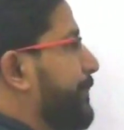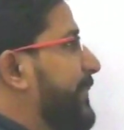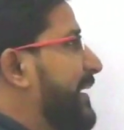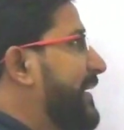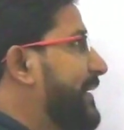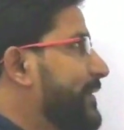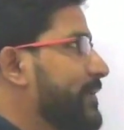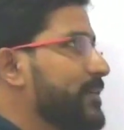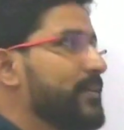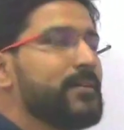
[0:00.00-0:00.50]

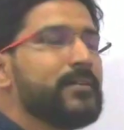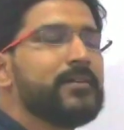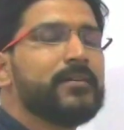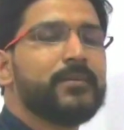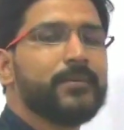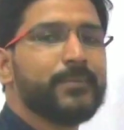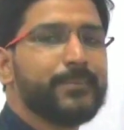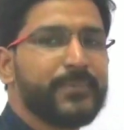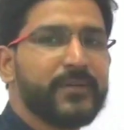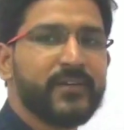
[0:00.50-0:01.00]
meter
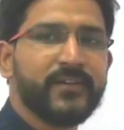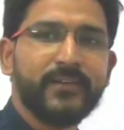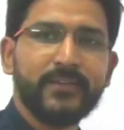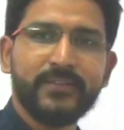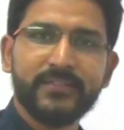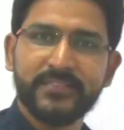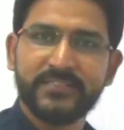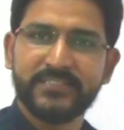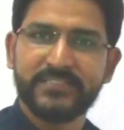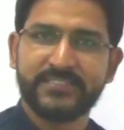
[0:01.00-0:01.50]
per
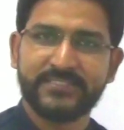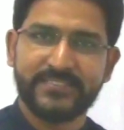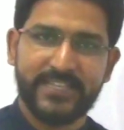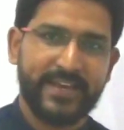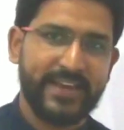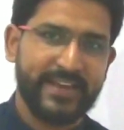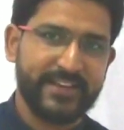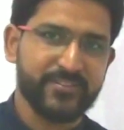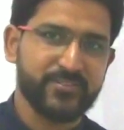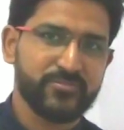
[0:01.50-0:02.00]

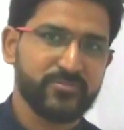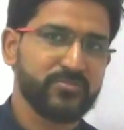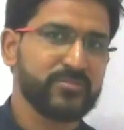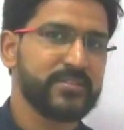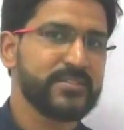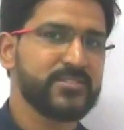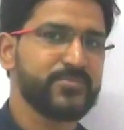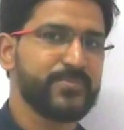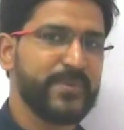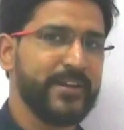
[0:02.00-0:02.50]
second. So
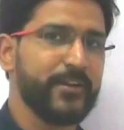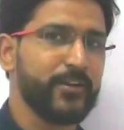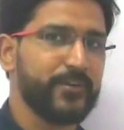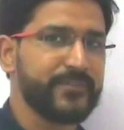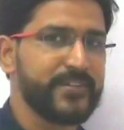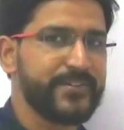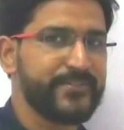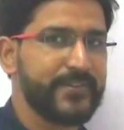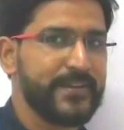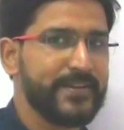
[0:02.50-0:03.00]
the speed
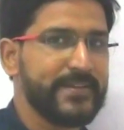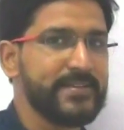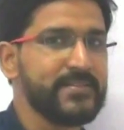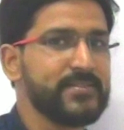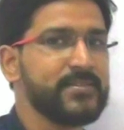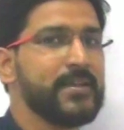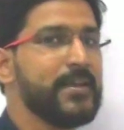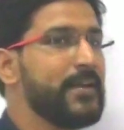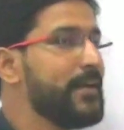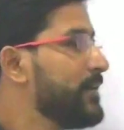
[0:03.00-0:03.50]
of the train is
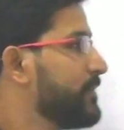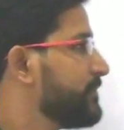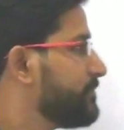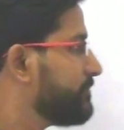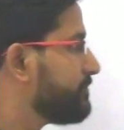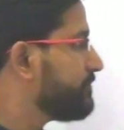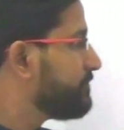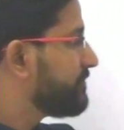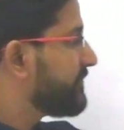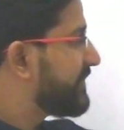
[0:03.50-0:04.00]

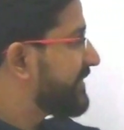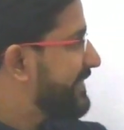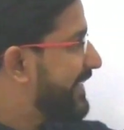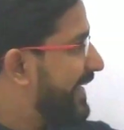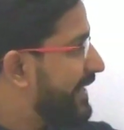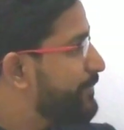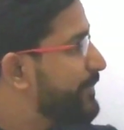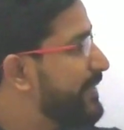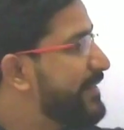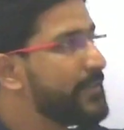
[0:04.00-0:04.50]

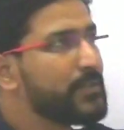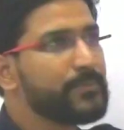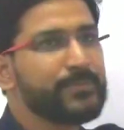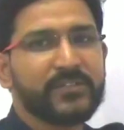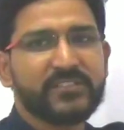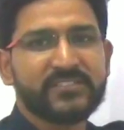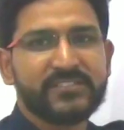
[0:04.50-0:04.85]
10 meter per